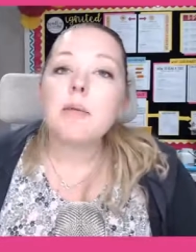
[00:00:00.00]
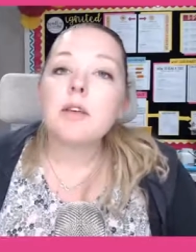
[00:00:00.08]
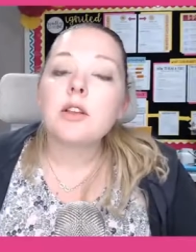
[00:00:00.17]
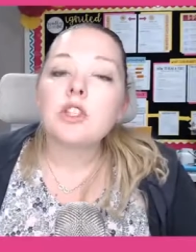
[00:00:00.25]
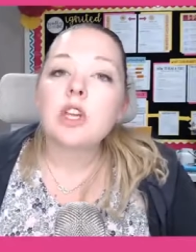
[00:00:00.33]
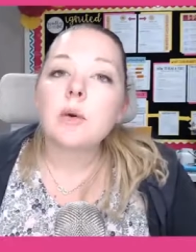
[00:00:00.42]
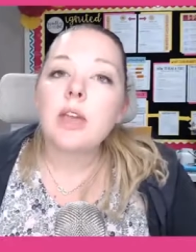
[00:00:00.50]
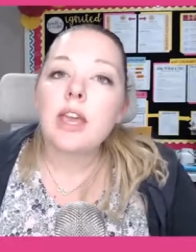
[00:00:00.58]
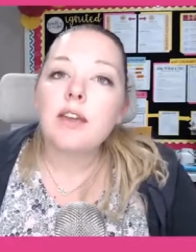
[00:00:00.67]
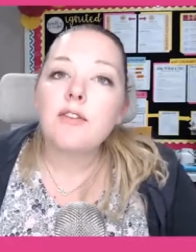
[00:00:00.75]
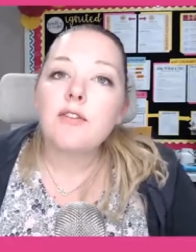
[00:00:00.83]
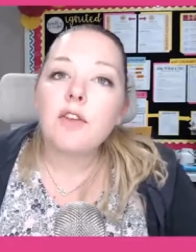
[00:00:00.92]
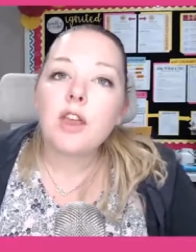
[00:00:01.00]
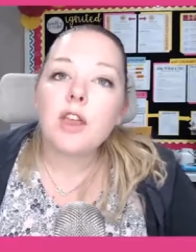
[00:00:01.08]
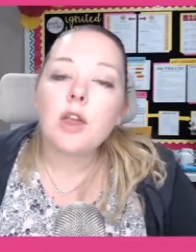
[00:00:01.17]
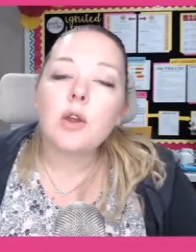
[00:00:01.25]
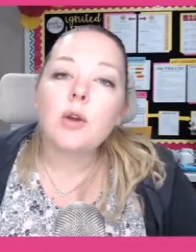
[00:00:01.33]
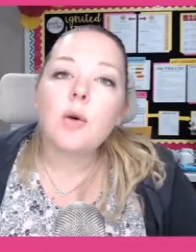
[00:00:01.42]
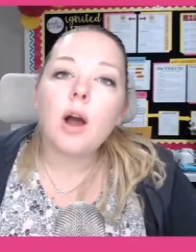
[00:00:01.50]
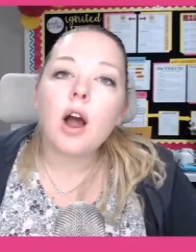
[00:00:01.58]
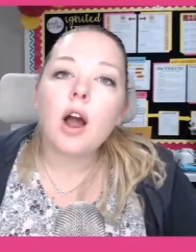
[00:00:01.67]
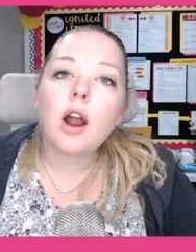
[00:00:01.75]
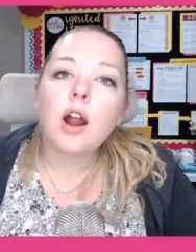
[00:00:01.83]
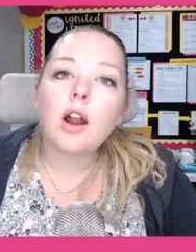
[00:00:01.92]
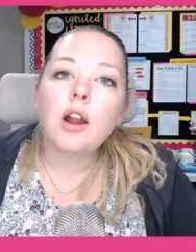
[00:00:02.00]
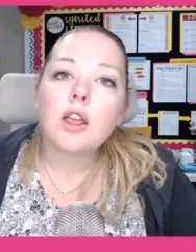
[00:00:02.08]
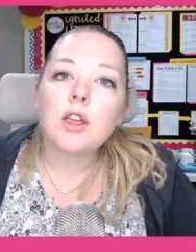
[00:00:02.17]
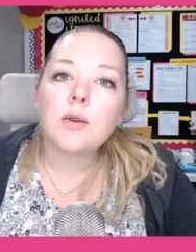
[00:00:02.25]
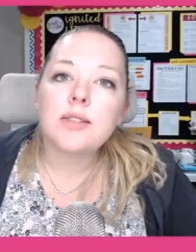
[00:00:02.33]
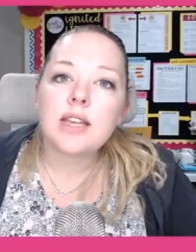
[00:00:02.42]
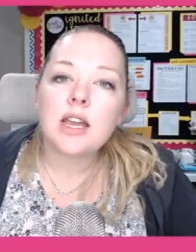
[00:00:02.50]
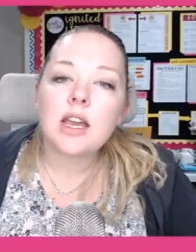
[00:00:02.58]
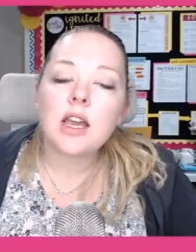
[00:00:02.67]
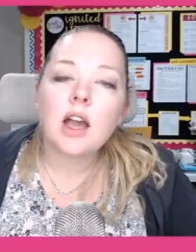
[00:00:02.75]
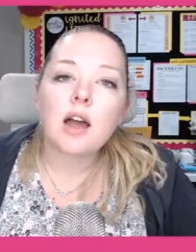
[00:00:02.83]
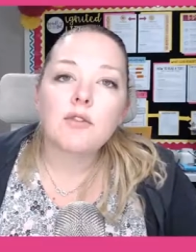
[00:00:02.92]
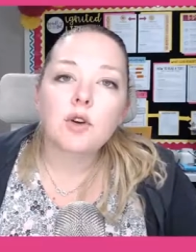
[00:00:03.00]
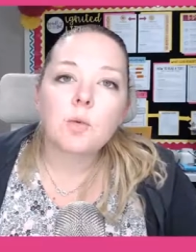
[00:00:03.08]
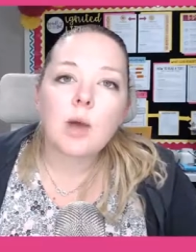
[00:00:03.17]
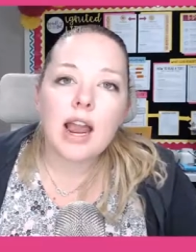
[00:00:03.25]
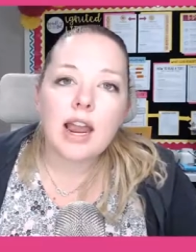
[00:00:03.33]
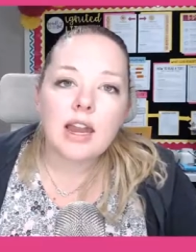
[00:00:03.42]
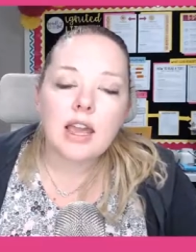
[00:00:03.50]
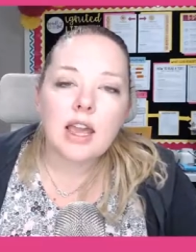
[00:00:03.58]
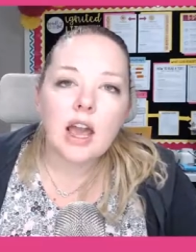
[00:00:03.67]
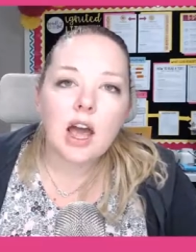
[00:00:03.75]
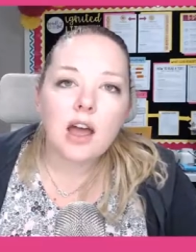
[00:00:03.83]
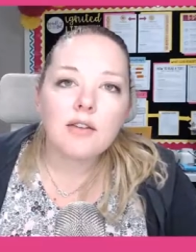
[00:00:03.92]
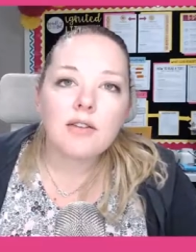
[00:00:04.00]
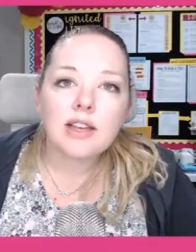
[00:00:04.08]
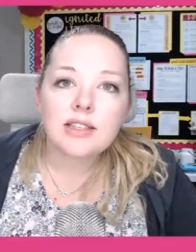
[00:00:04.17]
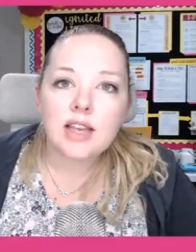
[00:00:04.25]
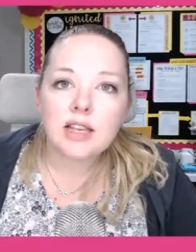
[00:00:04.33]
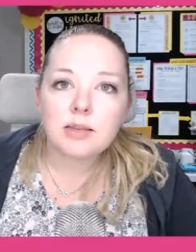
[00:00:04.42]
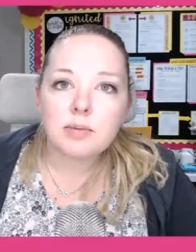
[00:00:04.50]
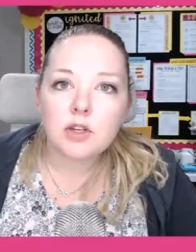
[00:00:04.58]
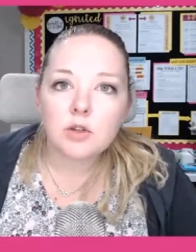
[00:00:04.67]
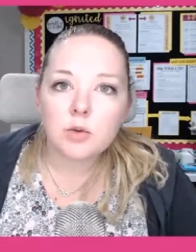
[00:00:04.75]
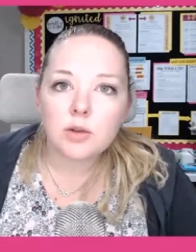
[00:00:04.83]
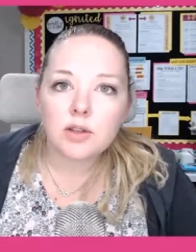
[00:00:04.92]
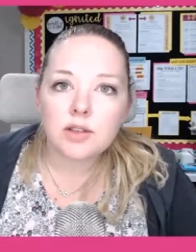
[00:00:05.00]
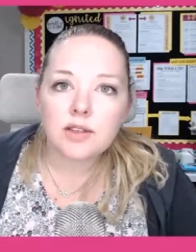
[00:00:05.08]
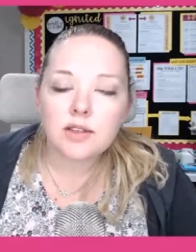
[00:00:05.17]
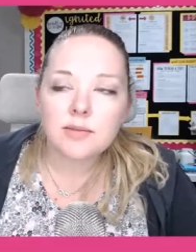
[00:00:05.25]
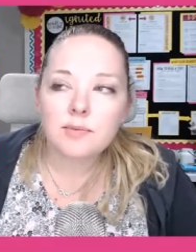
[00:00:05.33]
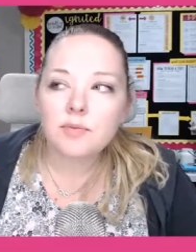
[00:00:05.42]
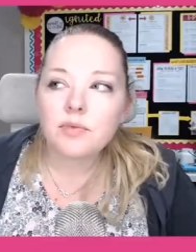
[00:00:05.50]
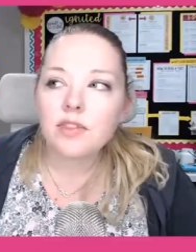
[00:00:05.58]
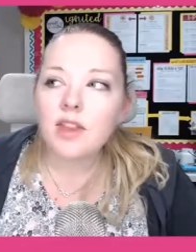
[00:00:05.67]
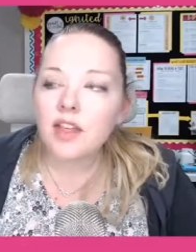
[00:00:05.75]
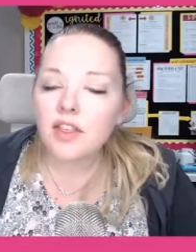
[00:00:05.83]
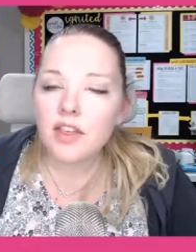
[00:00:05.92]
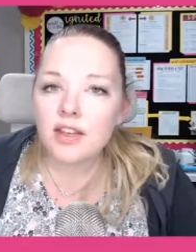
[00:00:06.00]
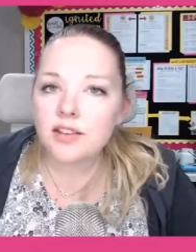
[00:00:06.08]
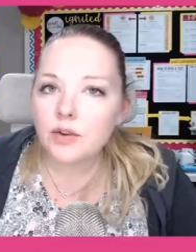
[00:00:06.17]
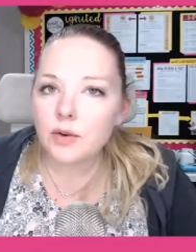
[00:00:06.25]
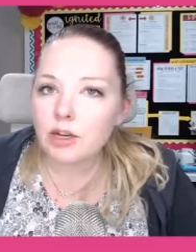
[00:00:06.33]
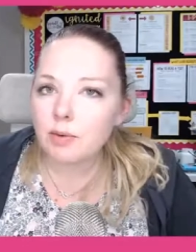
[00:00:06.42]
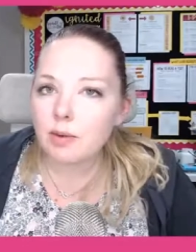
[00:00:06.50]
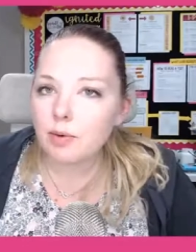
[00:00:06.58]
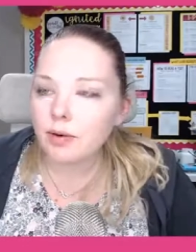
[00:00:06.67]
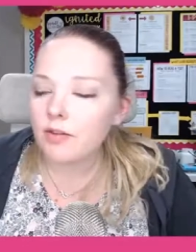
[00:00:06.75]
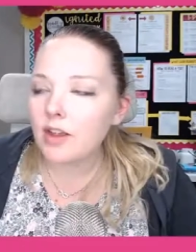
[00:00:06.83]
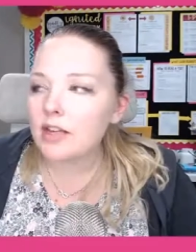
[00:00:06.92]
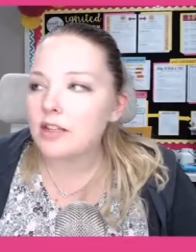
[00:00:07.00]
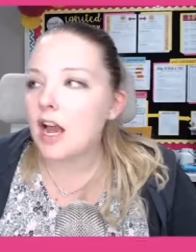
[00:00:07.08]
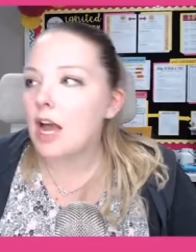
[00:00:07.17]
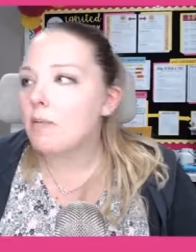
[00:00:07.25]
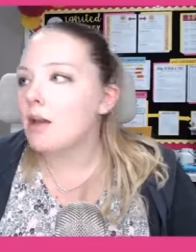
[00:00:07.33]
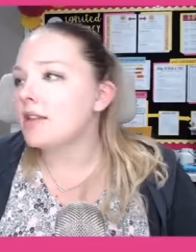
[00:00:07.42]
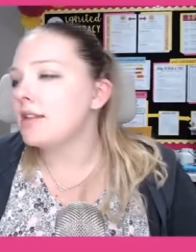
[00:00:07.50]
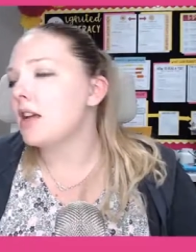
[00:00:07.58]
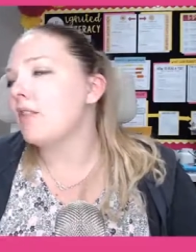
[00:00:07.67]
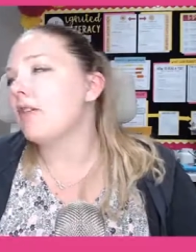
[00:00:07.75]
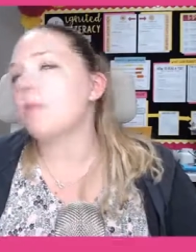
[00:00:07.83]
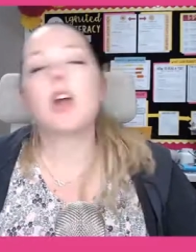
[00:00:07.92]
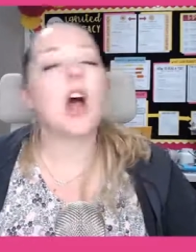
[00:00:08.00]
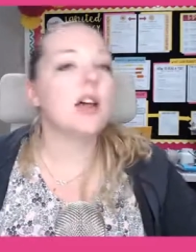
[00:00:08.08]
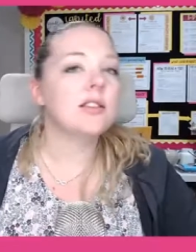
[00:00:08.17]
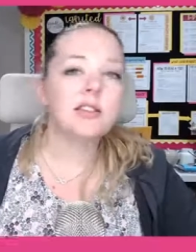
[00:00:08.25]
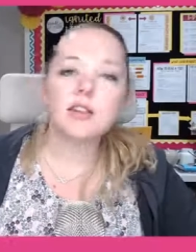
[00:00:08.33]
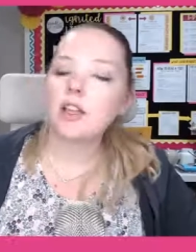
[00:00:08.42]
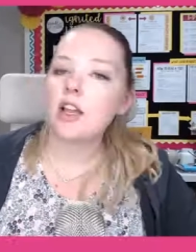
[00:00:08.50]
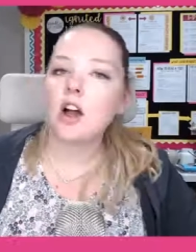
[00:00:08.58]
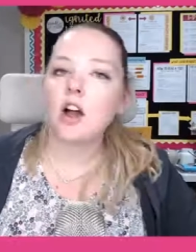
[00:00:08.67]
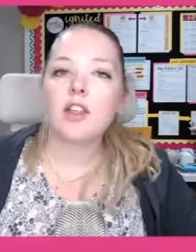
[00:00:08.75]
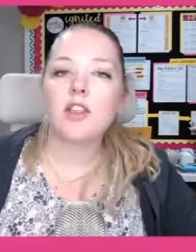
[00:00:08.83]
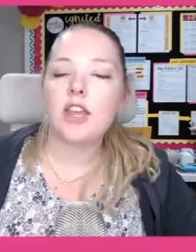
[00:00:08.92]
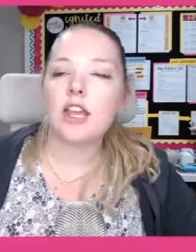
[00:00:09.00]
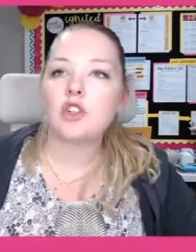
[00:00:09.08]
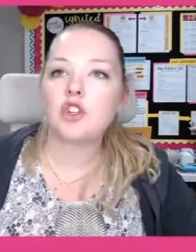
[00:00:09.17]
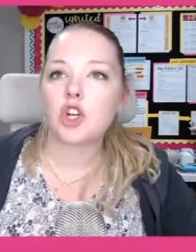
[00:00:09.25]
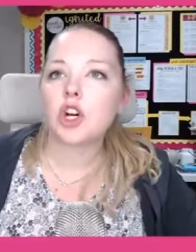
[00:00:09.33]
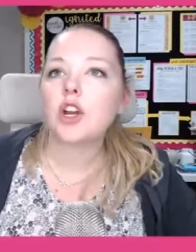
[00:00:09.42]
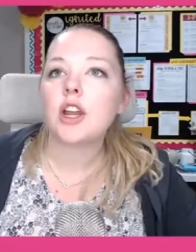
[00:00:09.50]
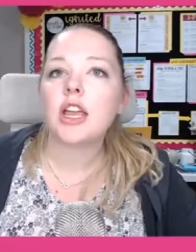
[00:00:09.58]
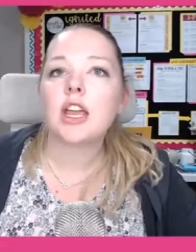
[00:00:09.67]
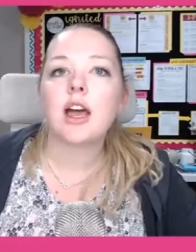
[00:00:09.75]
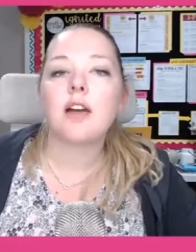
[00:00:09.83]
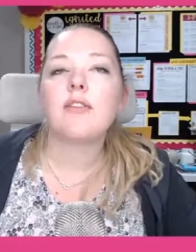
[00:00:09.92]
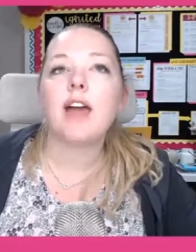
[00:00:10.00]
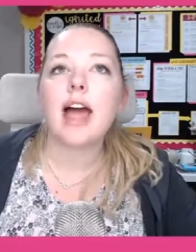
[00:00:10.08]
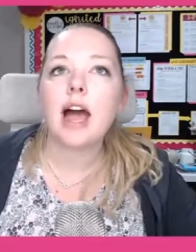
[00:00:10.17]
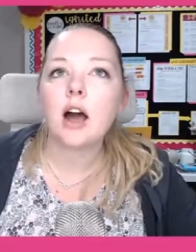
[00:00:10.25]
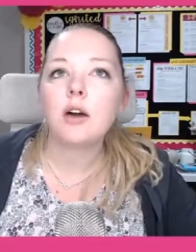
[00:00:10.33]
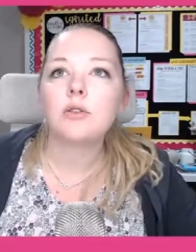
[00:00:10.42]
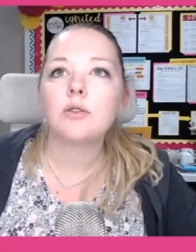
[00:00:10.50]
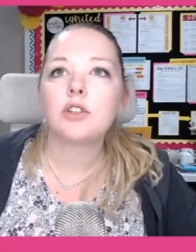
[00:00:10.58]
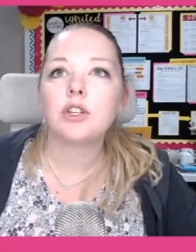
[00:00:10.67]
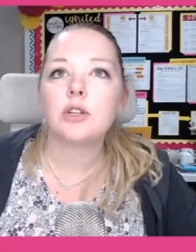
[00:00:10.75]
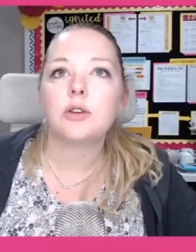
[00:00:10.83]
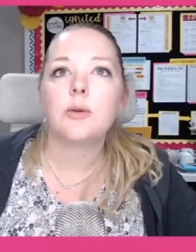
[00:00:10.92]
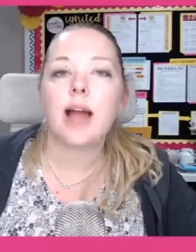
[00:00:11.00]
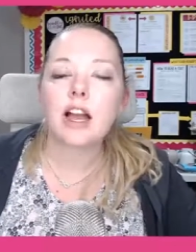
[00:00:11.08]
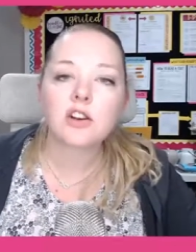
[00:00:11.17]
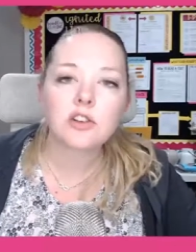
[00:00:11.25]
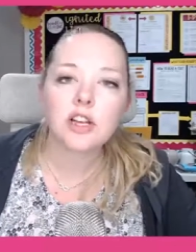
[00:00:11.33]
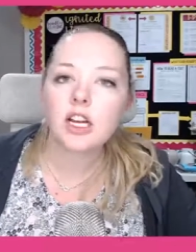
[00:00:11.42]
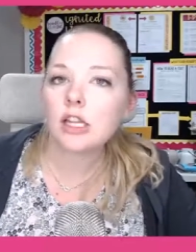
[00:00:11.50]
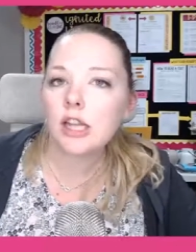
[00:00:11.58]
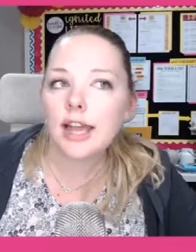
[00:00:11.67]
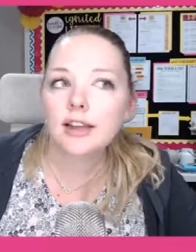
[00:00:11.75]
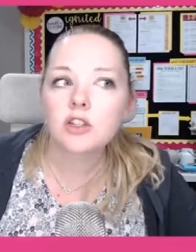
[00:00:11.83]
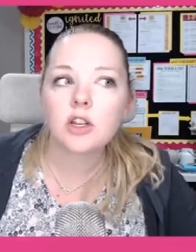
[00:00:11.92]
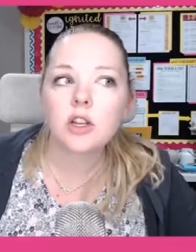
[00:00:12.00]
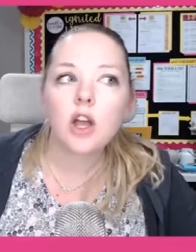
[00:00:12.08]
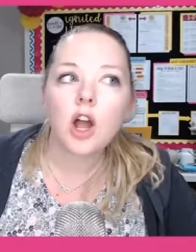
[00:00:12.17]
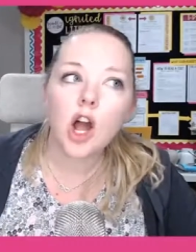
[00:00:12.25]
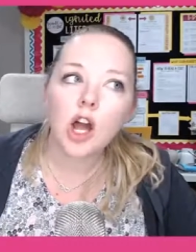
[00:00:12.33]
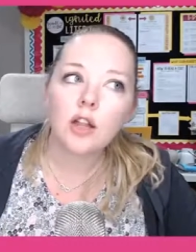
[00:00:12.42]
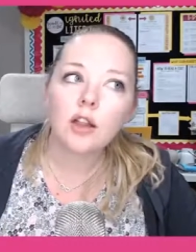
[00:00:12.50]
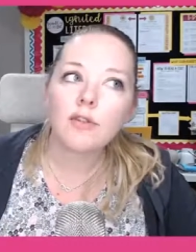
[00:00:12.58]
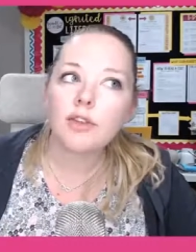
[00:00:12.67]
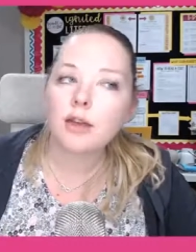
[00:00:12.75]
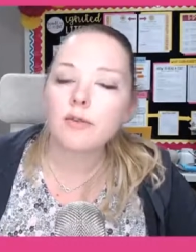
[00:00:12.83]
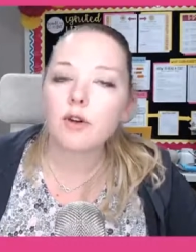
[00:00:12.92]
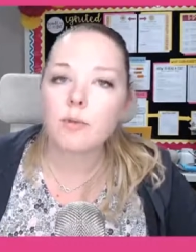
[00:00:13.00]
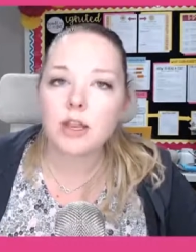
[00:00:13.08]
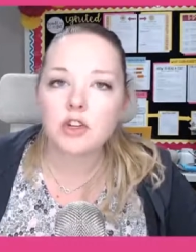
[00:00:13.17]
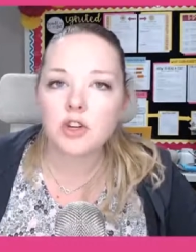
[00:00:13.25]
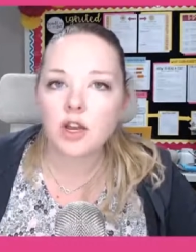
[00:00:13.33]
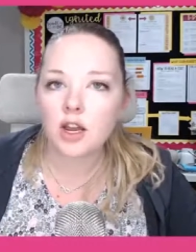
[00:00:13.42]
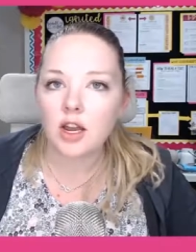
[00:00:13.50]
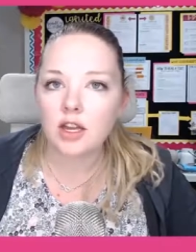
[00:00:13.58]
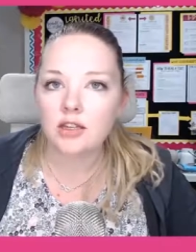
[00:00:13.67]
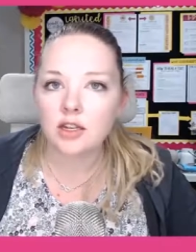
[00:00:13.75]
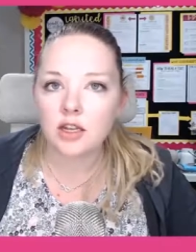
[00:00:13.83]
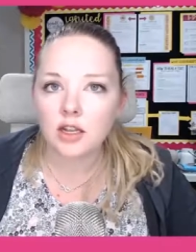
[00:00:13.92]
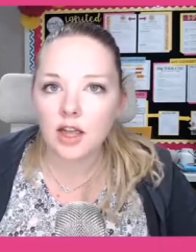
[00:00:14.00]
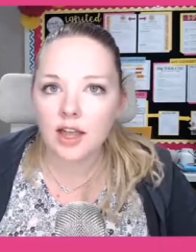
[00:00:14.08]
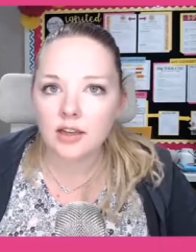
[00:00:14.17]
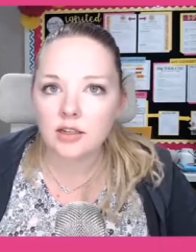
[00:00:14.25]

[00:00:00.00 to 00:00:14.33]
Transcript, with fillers: so if you are using a variety of assessment tools, nothing is going to be perfect. I myself am constantly on the journey of how to actually collect all of the information I need to collect.